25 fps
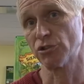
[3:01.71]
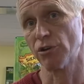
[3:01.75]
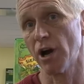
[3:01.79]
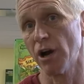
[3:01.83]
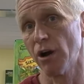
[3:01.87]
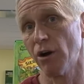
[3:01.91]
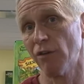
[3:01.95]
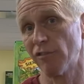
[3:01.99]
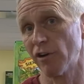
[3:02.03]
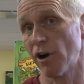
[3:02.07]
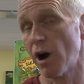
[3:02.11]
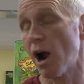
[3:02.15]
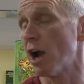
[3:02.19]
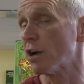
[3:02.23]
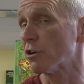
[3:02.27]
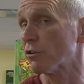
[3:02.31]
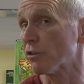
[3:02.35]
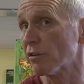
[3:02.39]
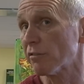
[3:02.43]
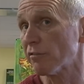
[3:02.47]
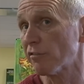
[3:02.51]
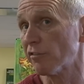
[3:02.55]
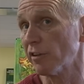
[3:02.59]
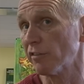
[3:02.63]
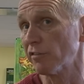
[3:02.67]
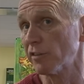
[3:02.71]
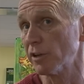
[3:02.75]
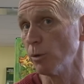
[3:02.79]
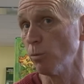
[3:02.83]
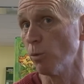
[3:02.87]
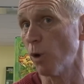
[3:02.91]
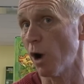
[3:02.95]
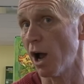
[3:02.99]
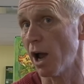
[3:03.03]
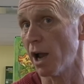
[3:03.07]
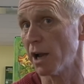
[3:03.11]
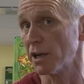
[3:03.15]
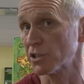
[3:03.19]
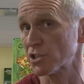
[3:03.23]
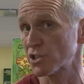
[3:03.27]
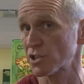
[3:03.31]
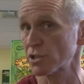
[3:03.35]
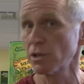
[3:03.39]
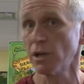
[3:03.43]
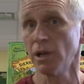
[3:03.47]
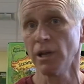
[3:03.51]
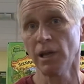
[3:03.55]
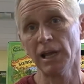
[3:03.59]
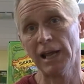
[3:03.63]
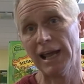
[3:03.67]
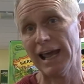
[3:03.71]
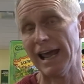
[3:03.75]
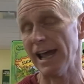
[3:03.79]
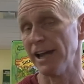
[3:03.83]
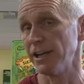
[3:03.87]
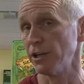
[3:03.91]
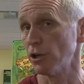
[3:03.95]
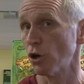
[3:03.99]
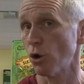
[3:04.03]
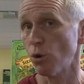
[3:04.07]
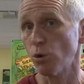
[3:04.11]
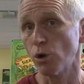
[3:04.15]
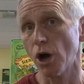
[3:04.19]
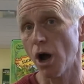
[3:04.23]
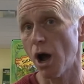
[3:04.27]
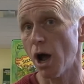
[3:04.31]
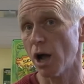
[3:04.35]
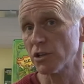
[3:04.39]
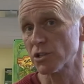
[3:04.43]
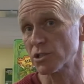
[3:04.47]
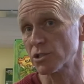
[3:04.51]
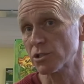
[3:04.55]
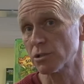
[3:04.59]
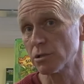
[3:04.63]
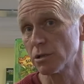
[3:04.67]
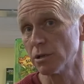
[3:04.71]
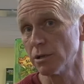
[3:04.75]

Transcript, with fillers: try over 150 wines at no cost.